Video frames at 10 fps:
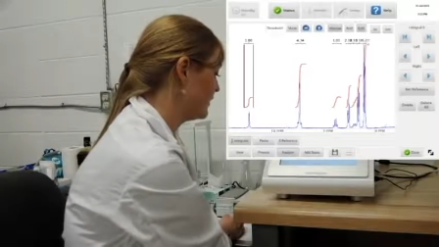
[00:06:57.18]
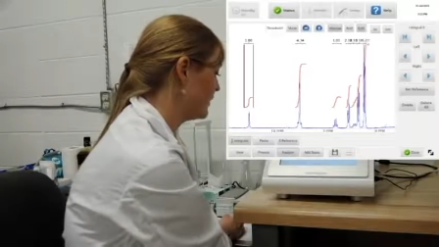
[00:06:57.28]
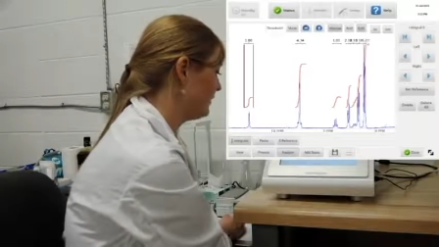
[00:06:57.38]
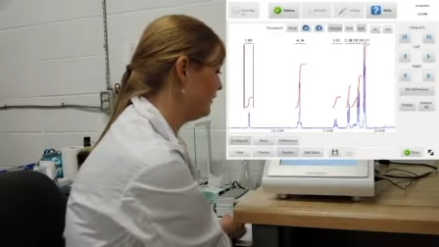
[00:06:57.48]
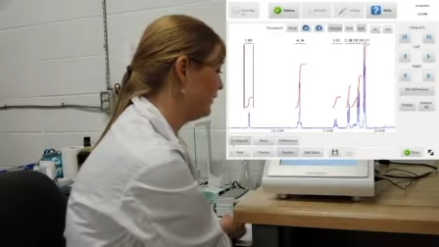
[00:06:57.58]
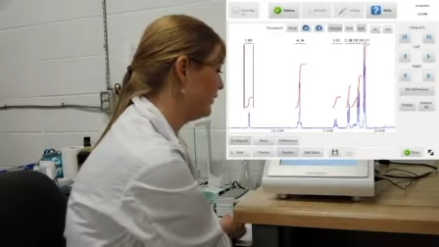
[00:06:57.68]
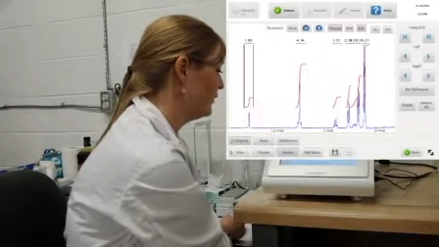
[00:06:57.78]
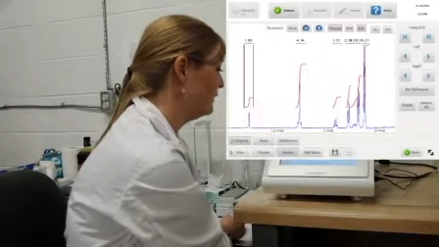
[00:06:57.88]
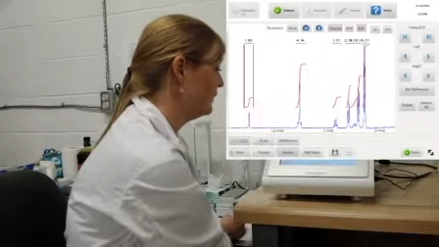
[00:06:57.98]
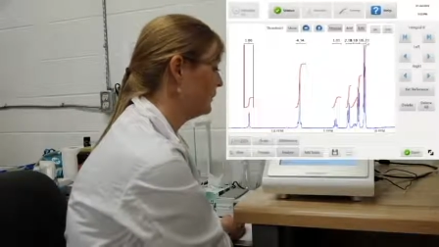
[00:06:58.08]
to use my
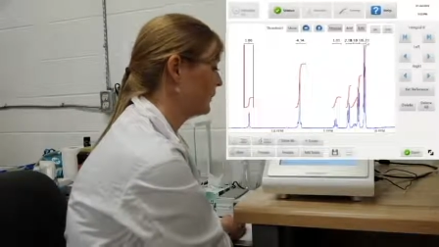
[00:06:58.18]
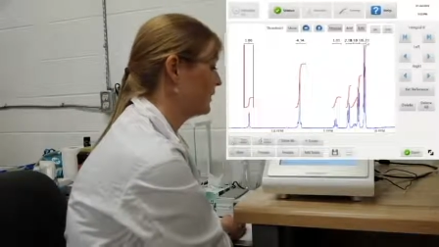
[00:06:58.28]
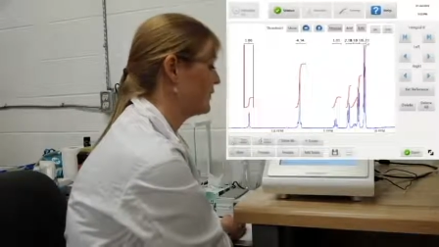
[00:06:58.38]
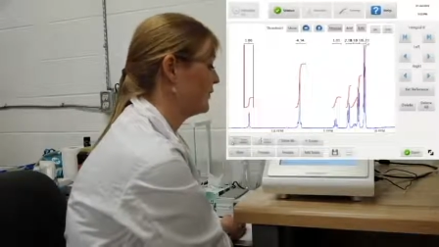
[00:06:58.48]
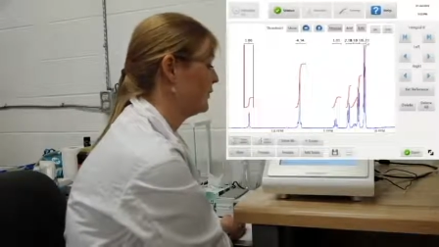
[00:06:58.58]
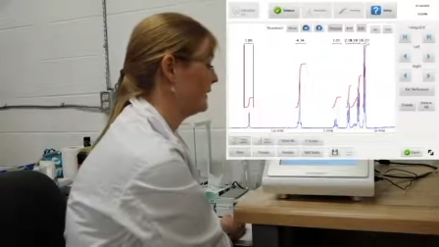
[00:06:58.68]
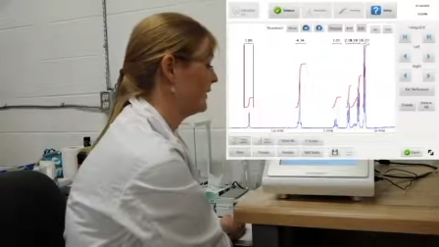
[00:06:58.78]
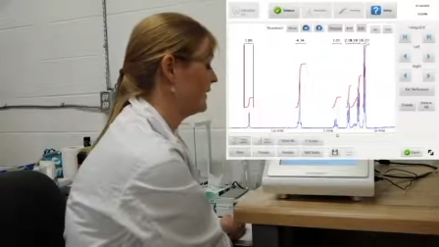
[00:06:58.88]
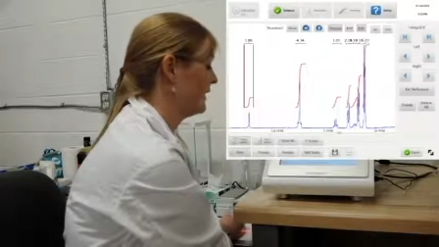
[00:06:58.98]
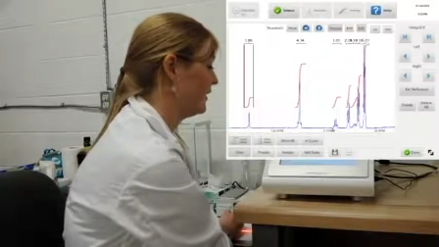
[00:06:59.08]
view. I'm going to zoom
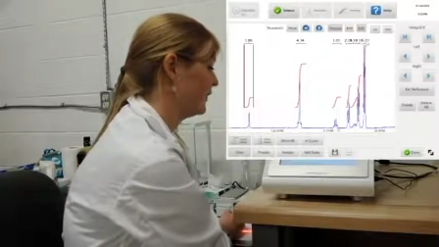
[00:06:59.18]
in on the